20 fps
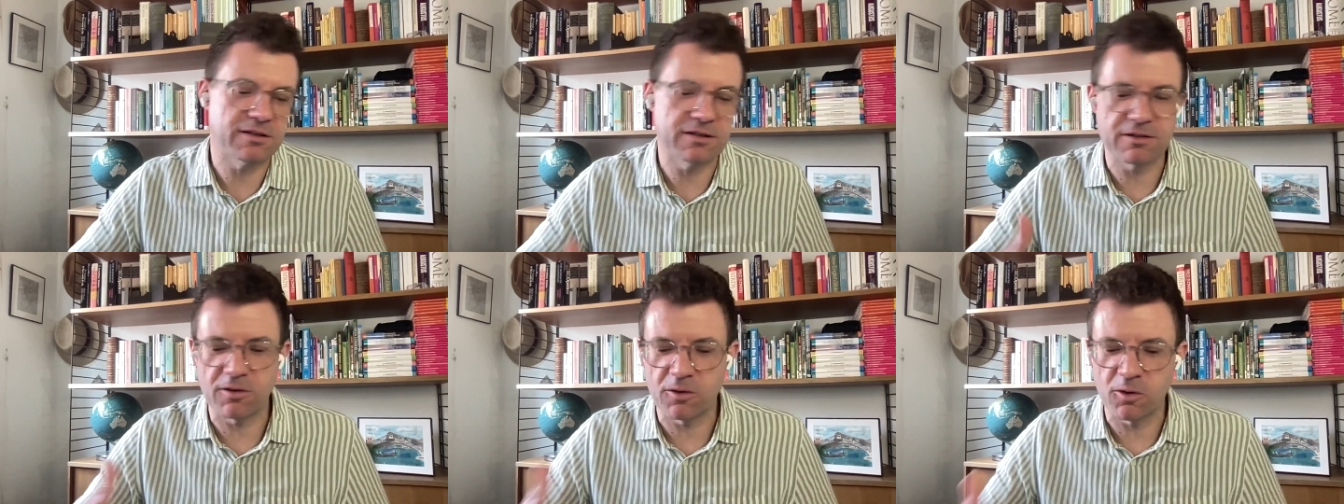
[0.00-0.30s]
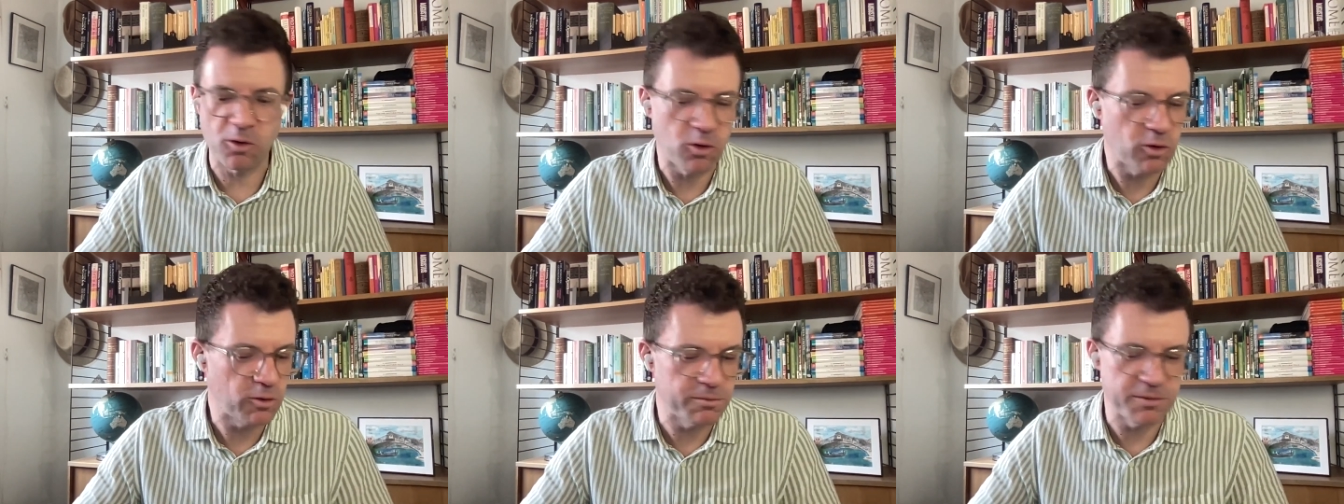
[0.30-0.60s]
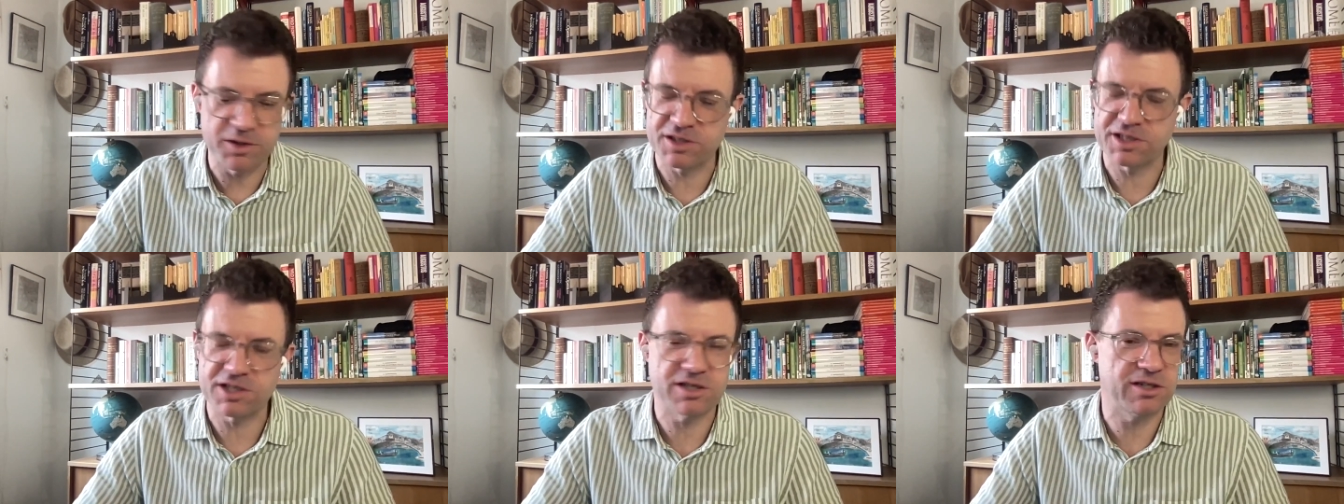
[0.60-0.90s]
all
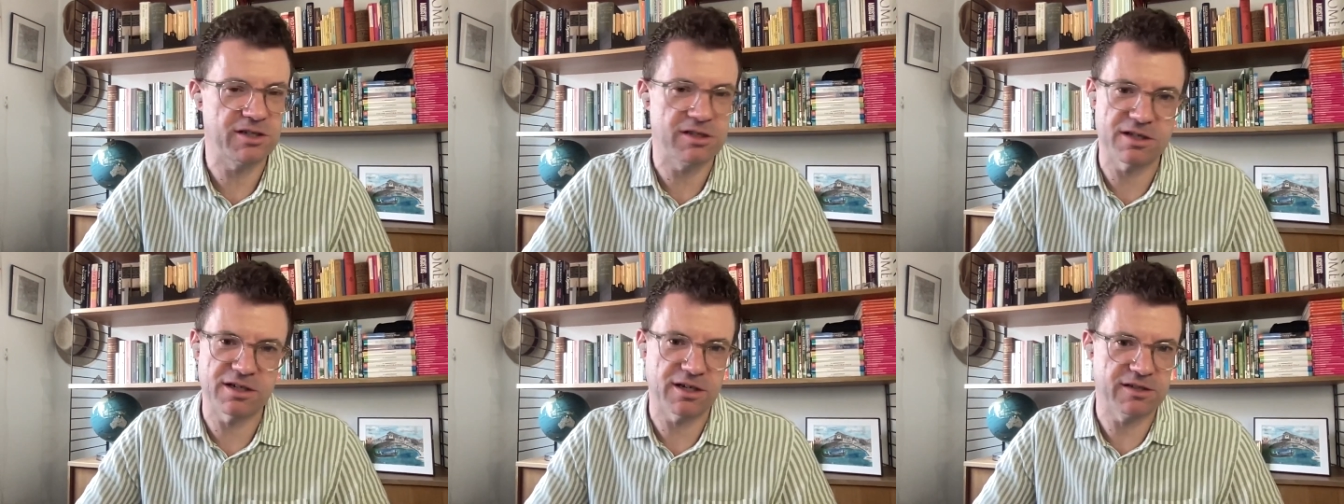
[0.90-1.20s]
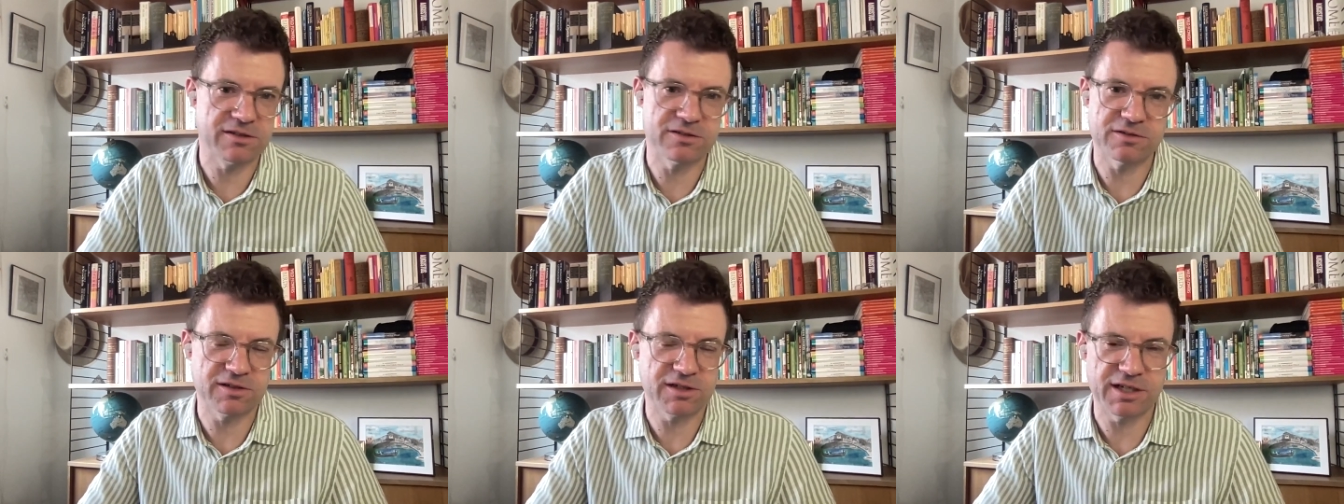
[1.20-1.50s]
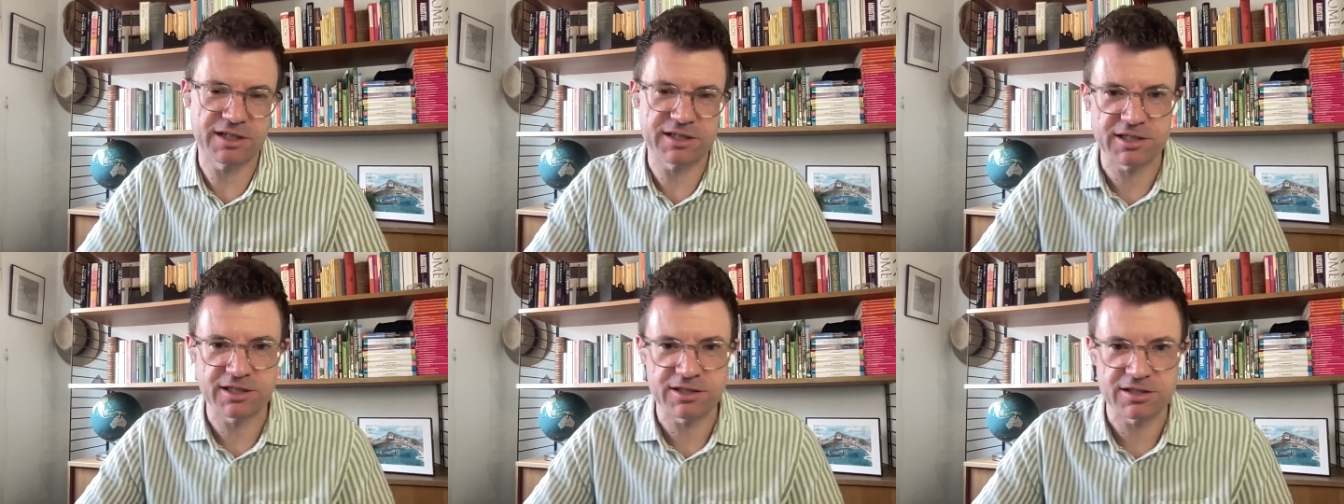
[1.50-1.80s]
musicians and arts
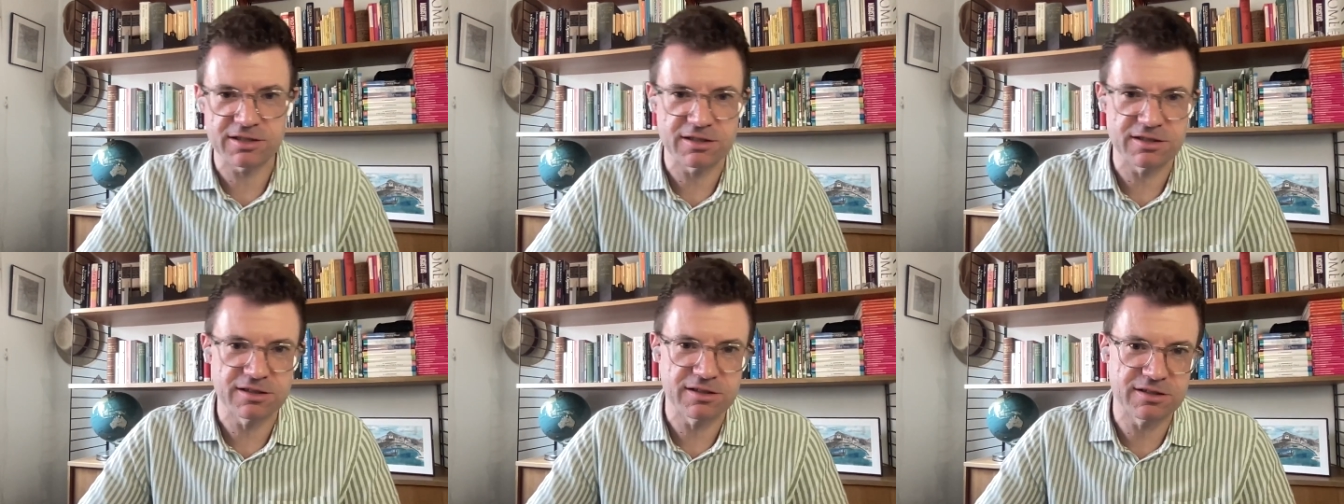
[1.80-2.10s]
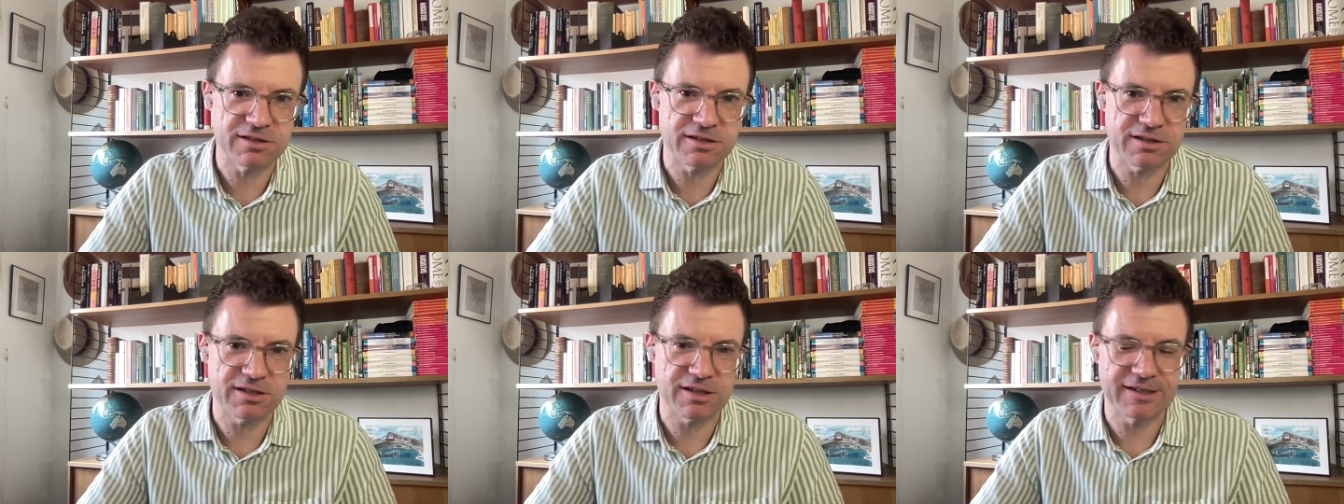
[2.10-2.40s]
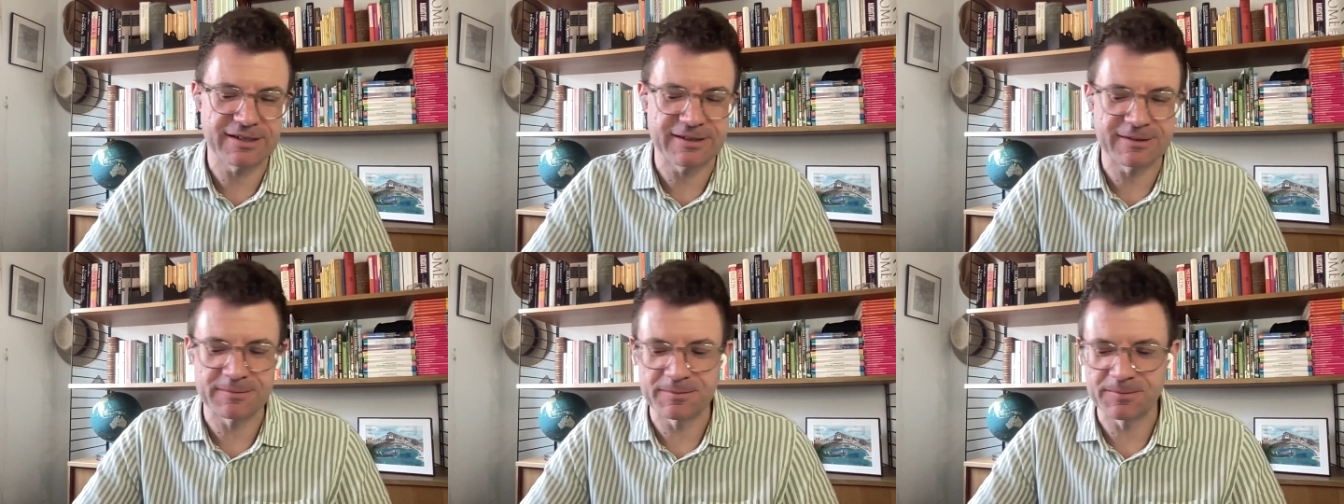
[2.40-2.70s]
organizations
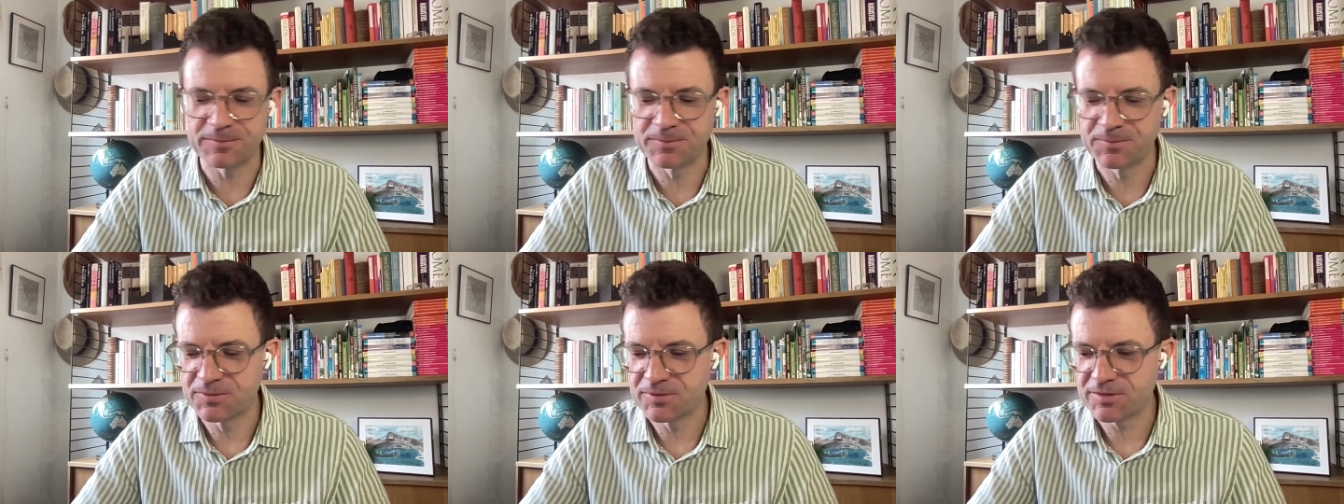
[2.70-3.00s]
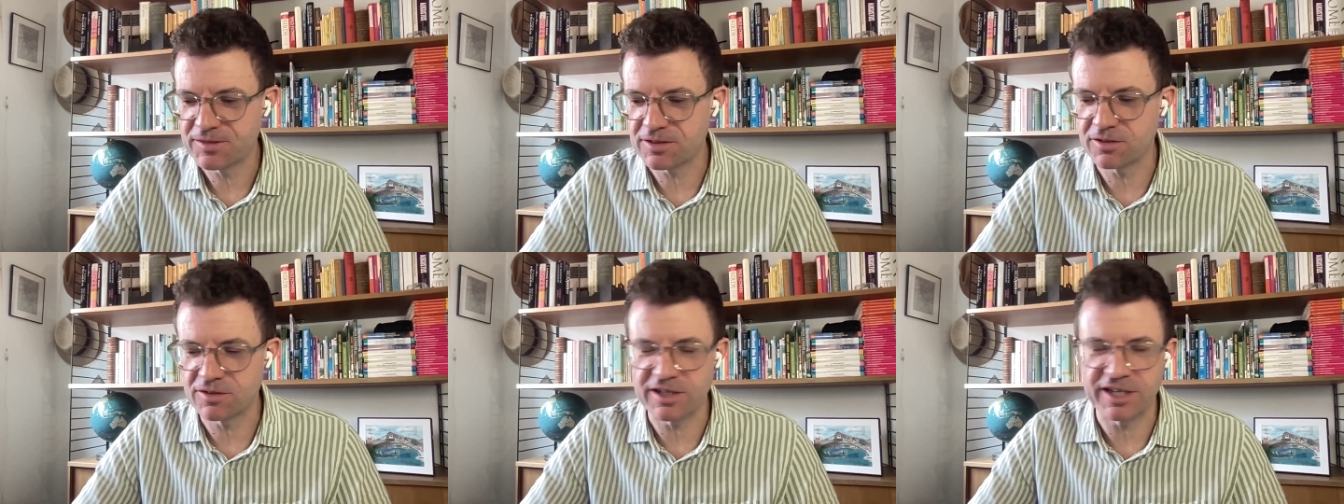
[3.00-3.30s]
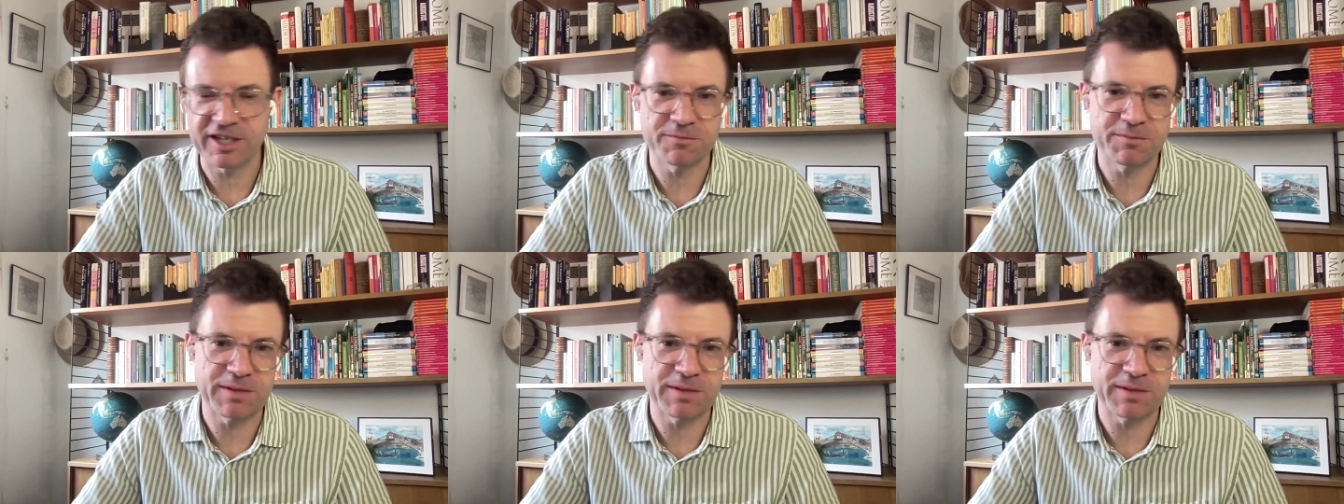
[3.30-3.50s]
could kind of